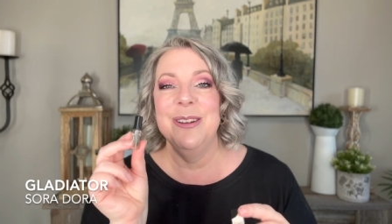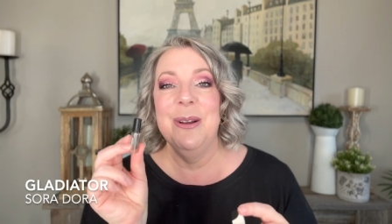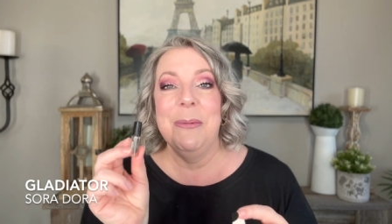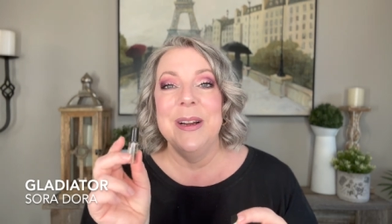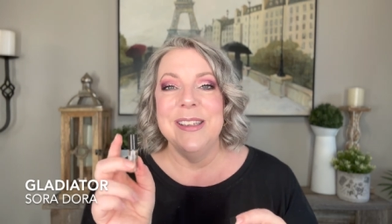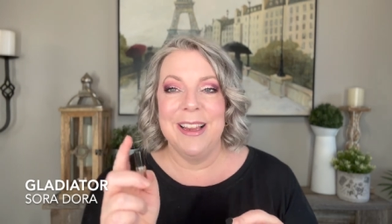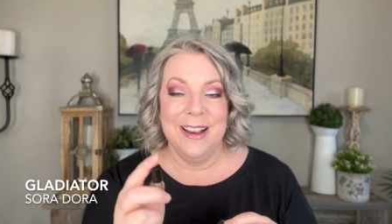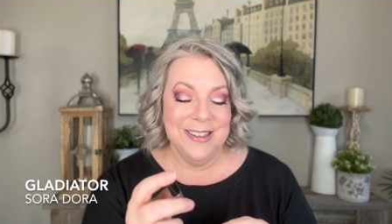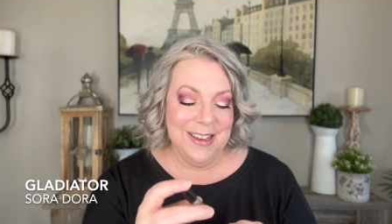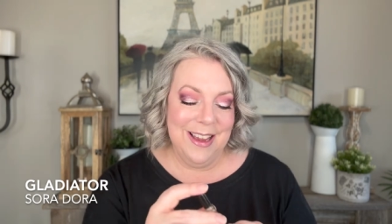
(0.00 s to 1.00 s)
uber
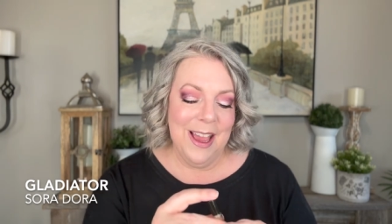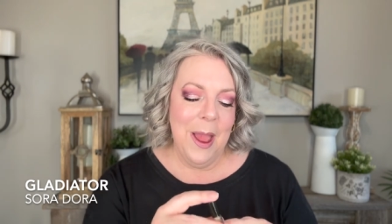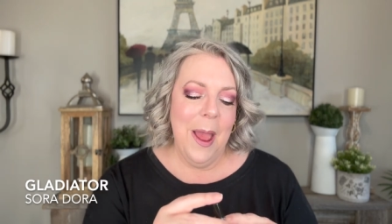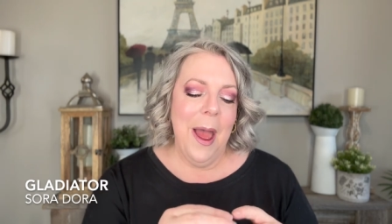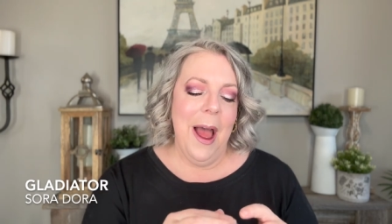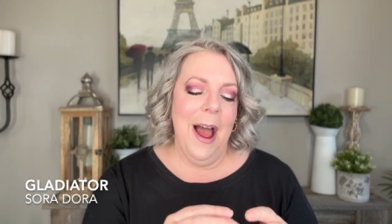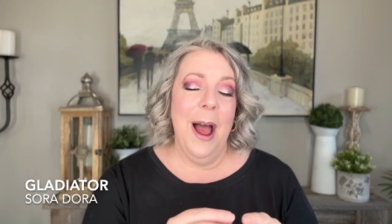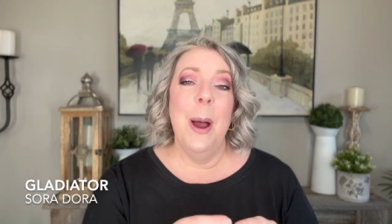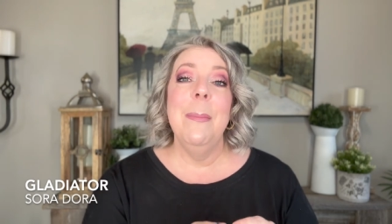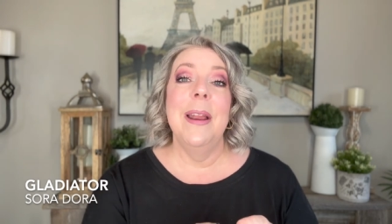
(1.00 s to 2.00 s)
sexy,
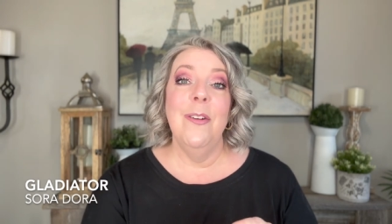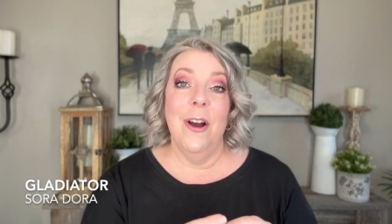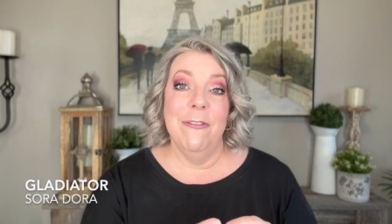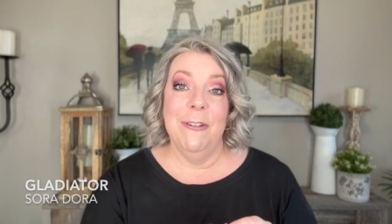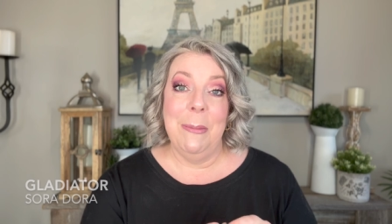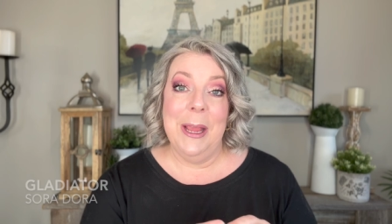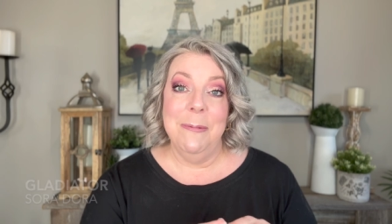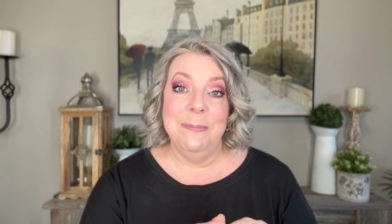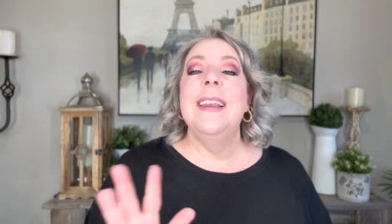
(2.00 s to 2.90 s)
uh, but not for me.